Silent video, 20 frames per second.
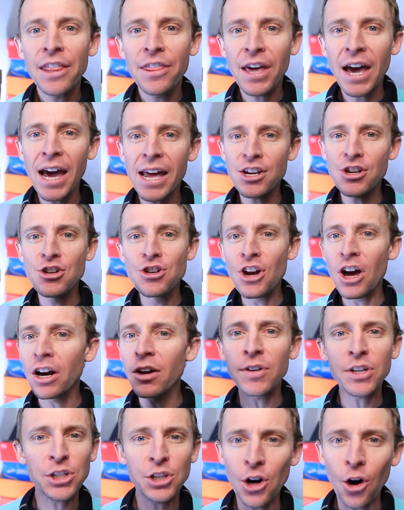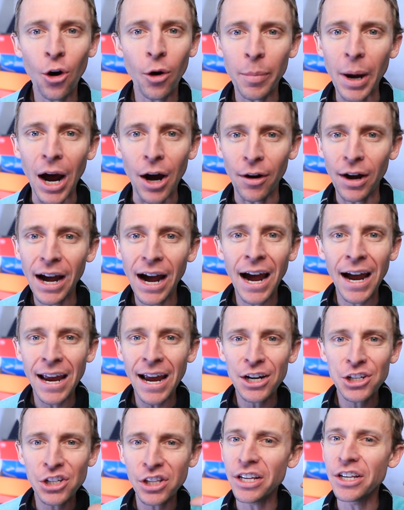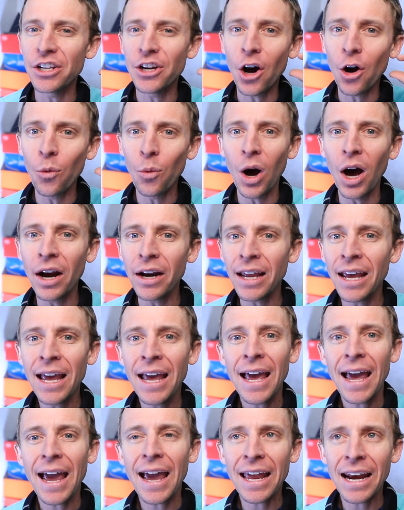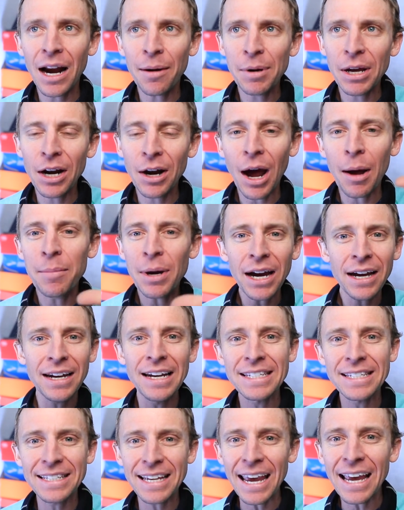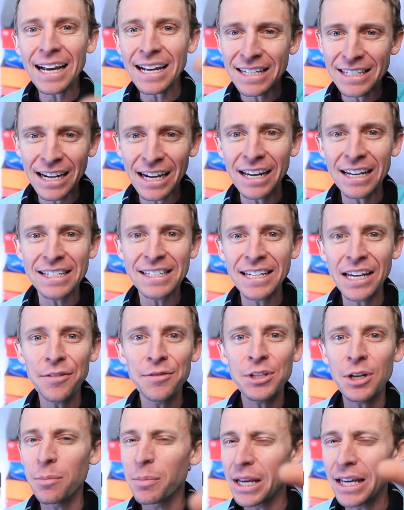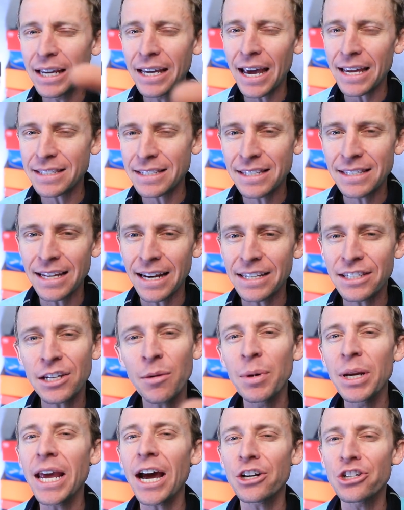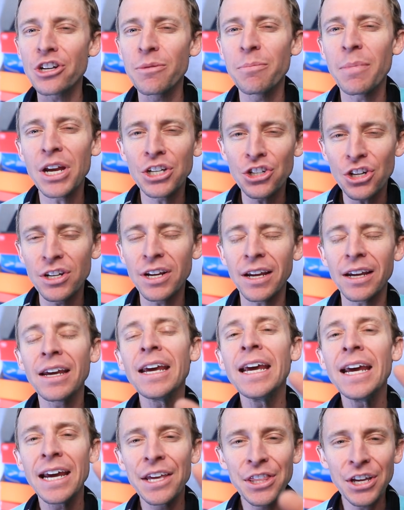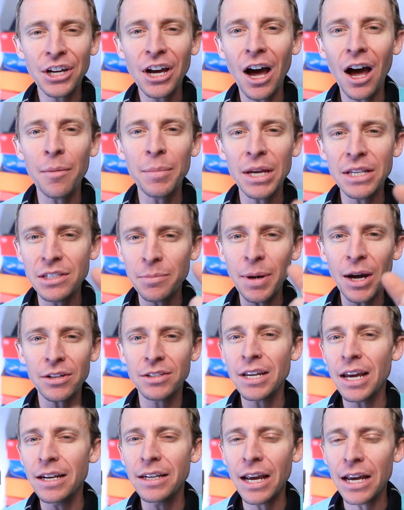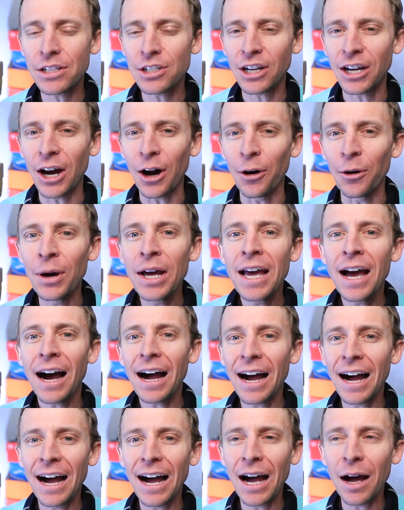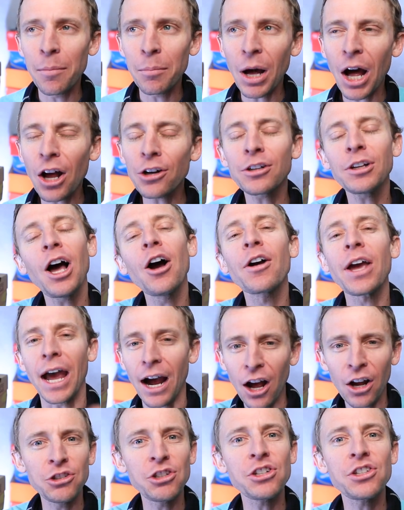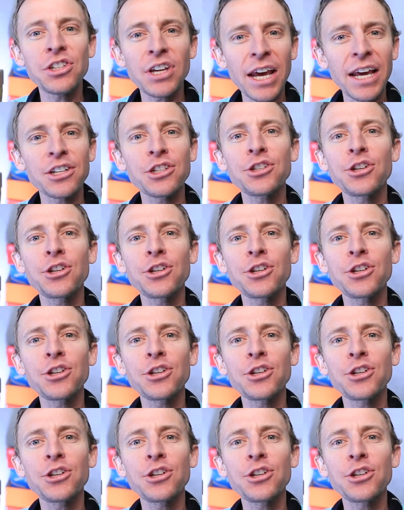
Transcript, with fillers: that none of us know about. I actually know one, and I'm gonna, I'm not gonna say it because I'm gonna see if somebody guesses it. Somebody actually mentioned it in the comments about ten days ago. Um, I'll, okay, I'll just say it